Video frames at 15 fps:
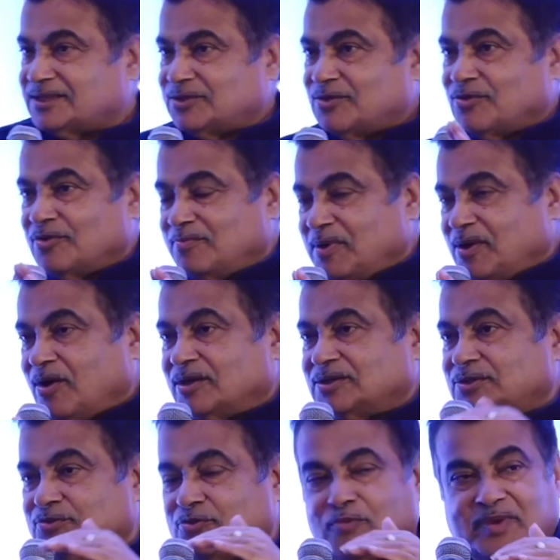This is also good
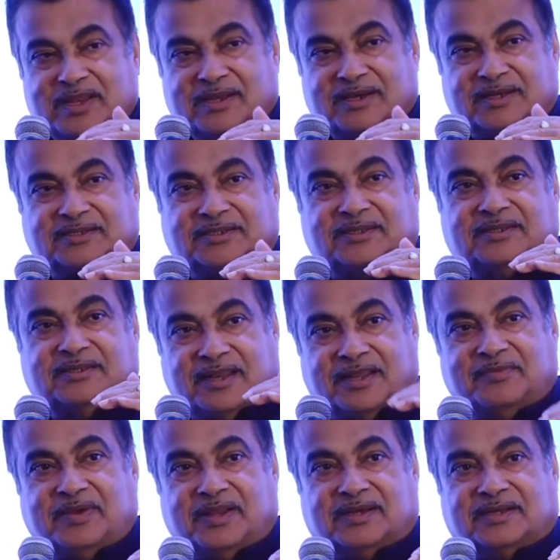because two-wheelers,
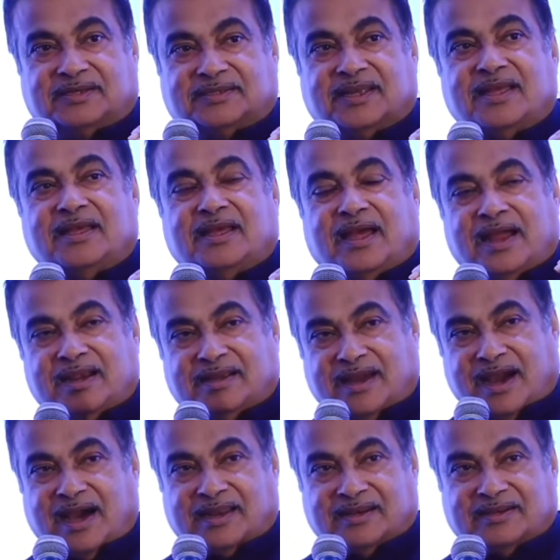three-wheelers
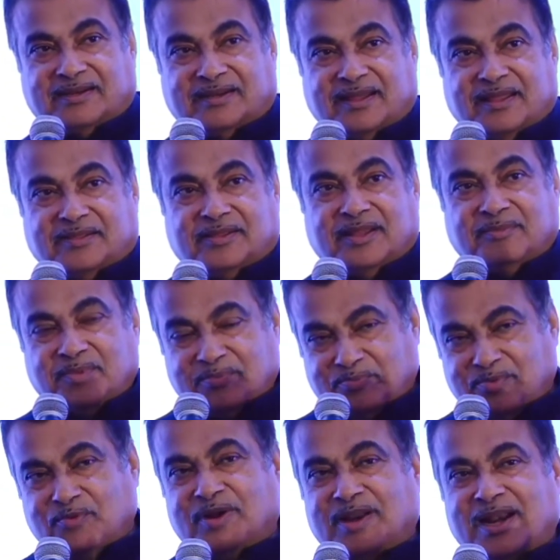and car, if the
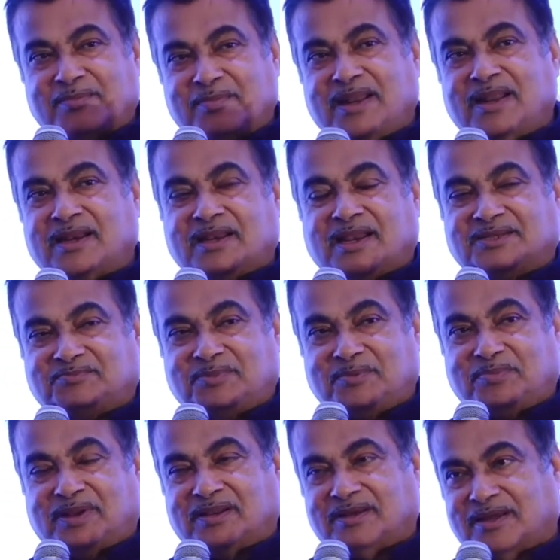poor and middle class
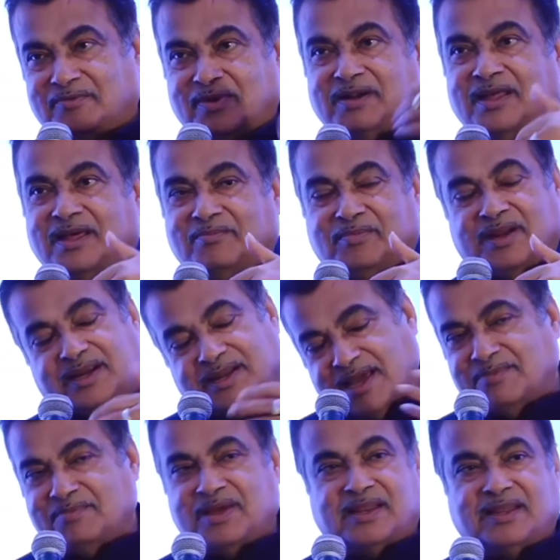people convert them, it
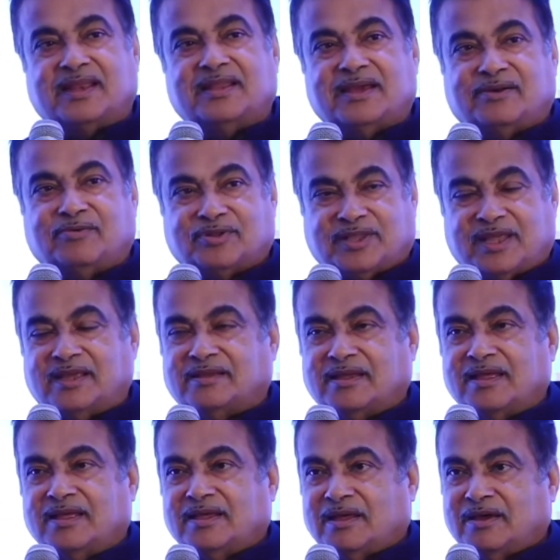can be really a good thing.
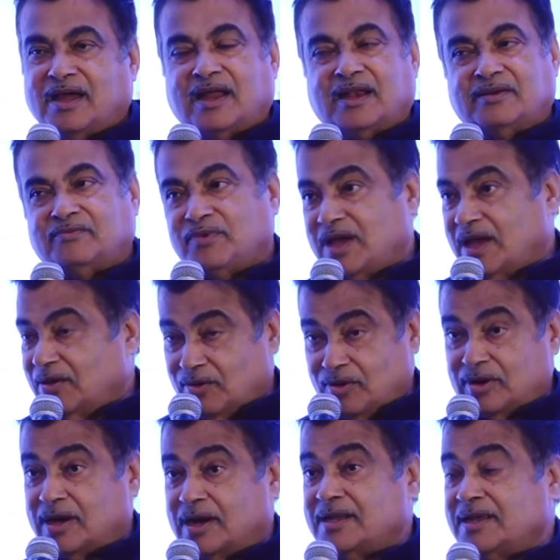And we have
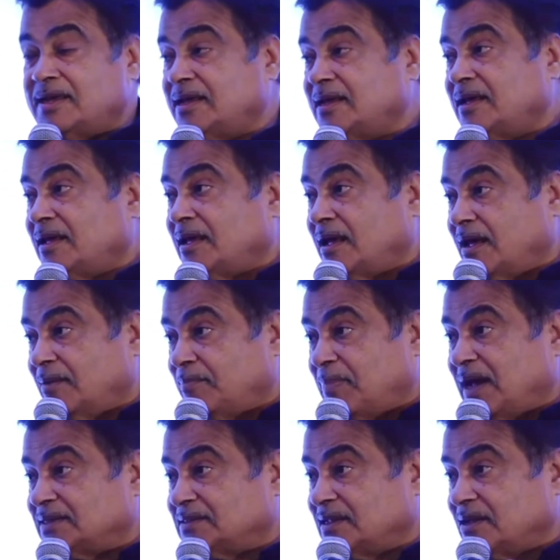already
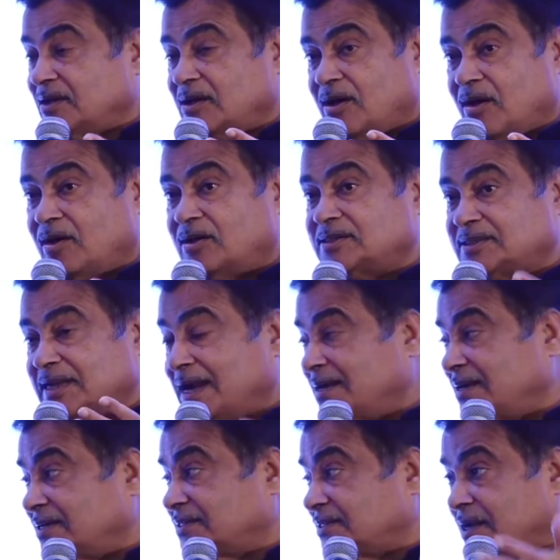passed all
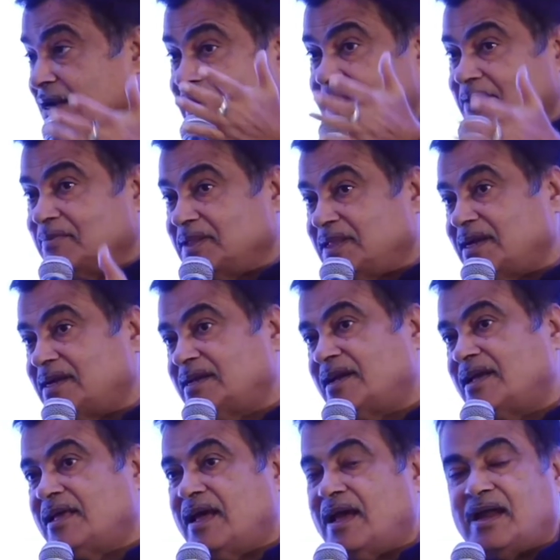standards related with it.
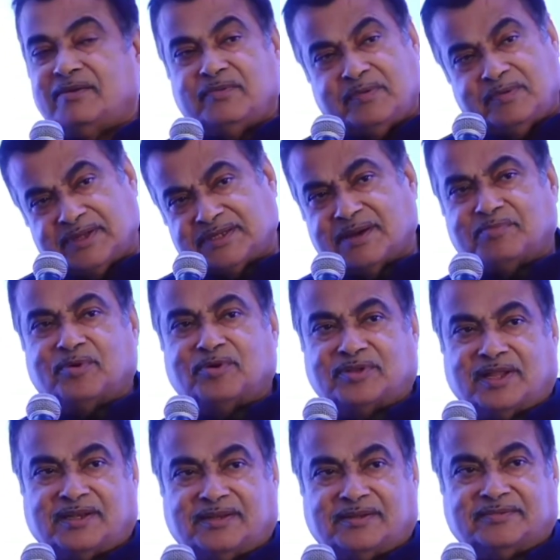And we will
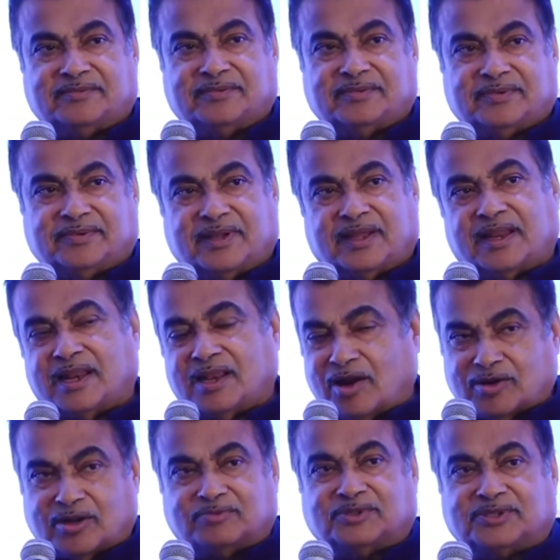support it. There are a
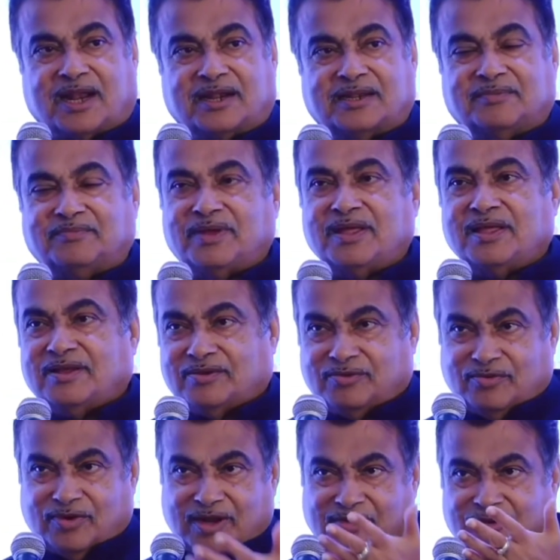lot of startups
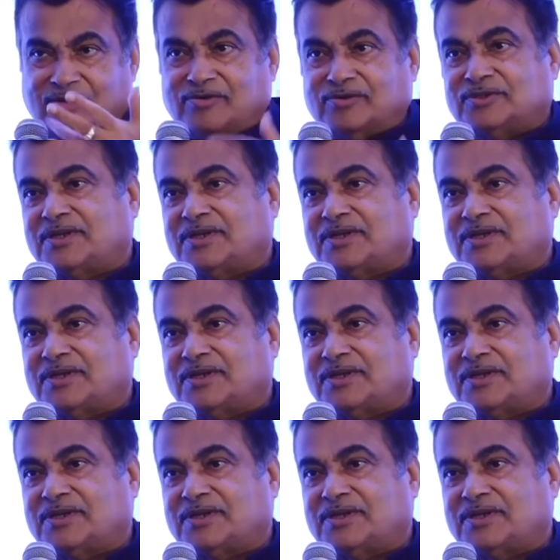who are going